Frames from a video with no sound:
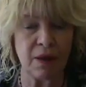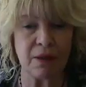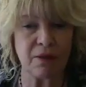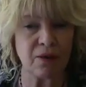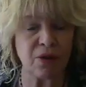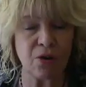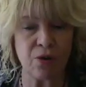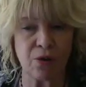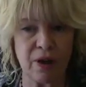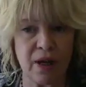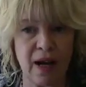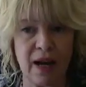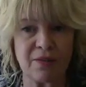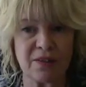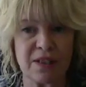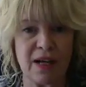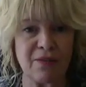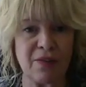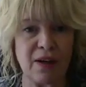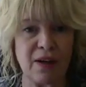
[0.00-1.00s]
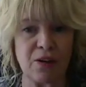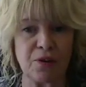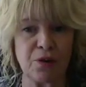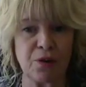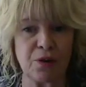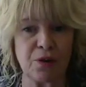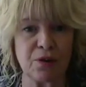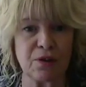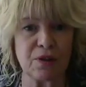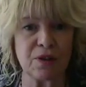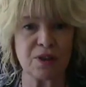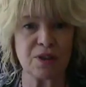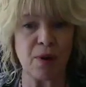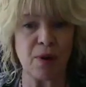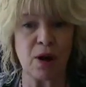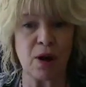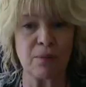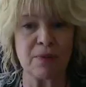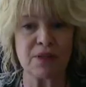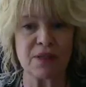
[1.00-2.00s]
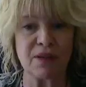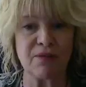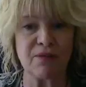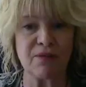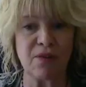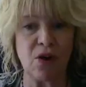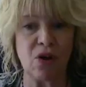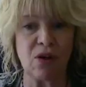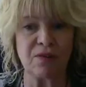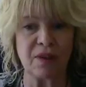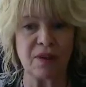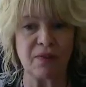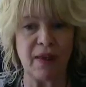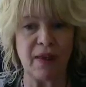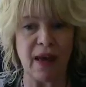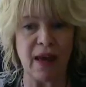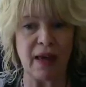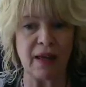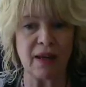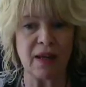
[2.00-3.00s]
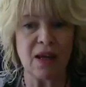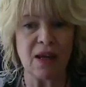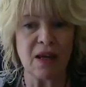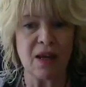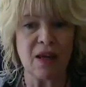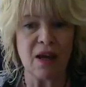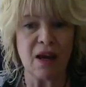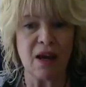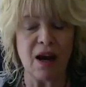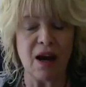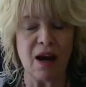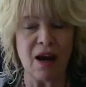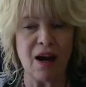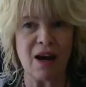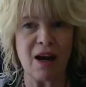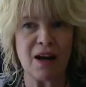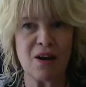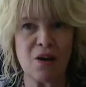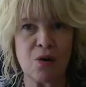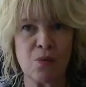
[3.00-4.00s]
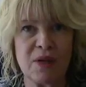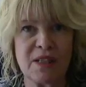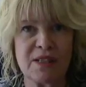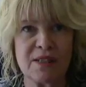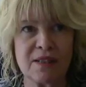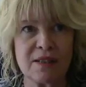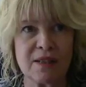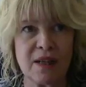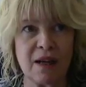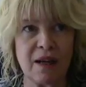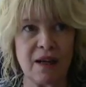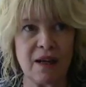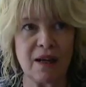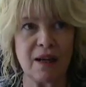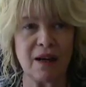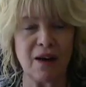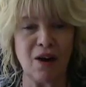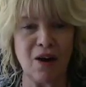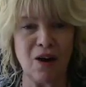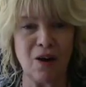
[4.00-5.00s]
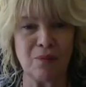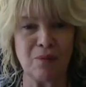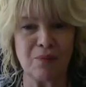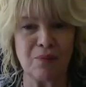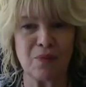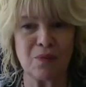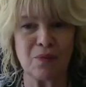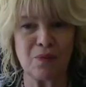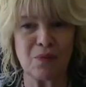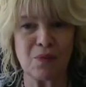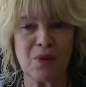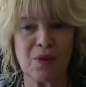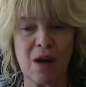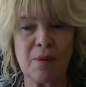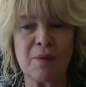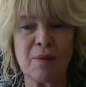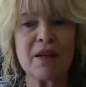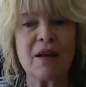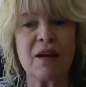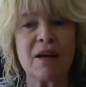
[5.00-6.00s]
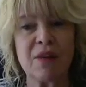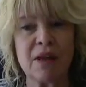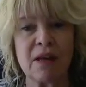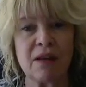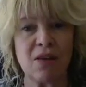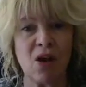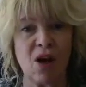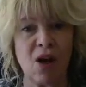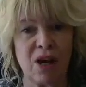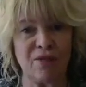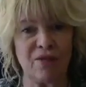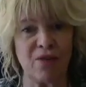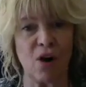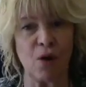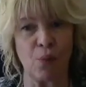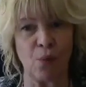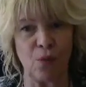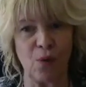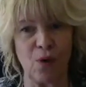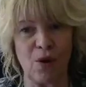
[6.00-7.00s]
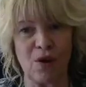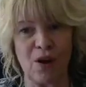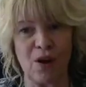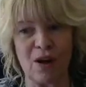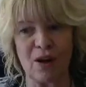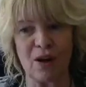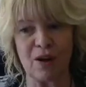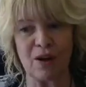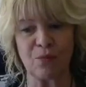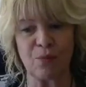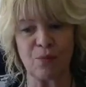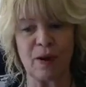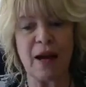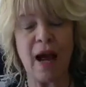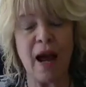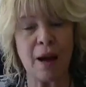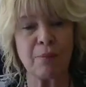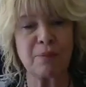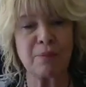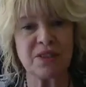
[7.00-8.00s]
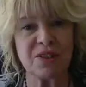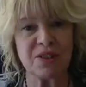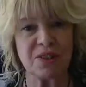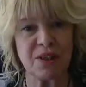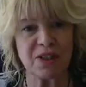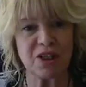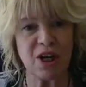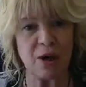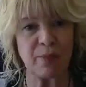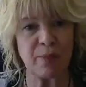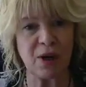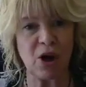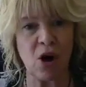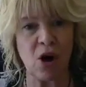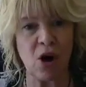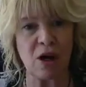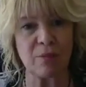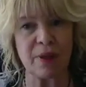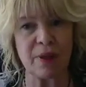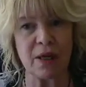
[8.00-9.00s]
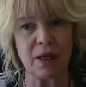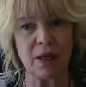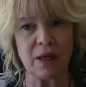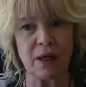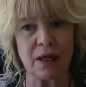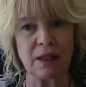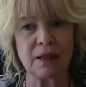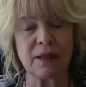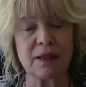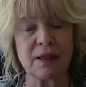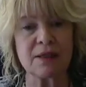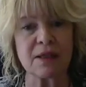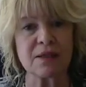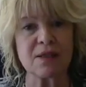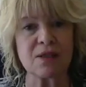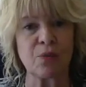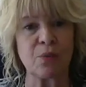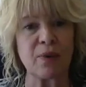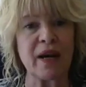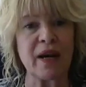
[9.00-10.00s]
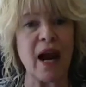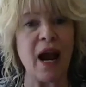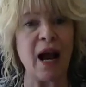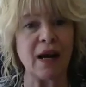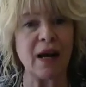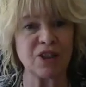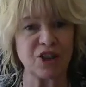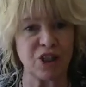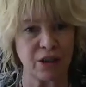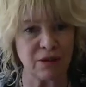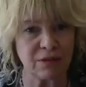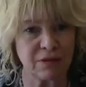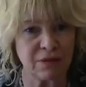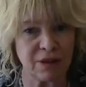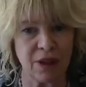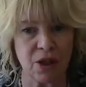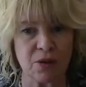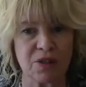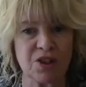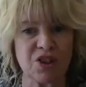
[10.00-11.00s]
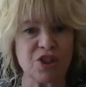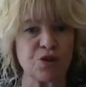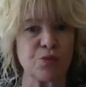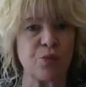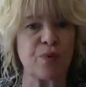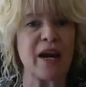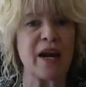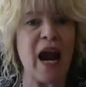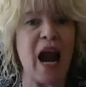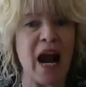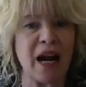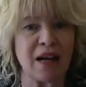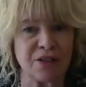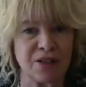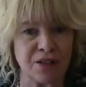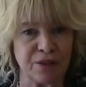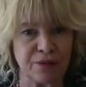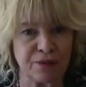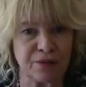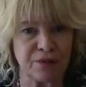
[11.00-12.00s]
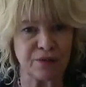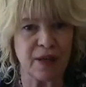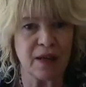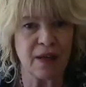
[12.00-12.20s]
you're going to have other departments involved in that. I always say, I think a lot of our, what happens in nighttime economy elicits a reaction, it's just reactive.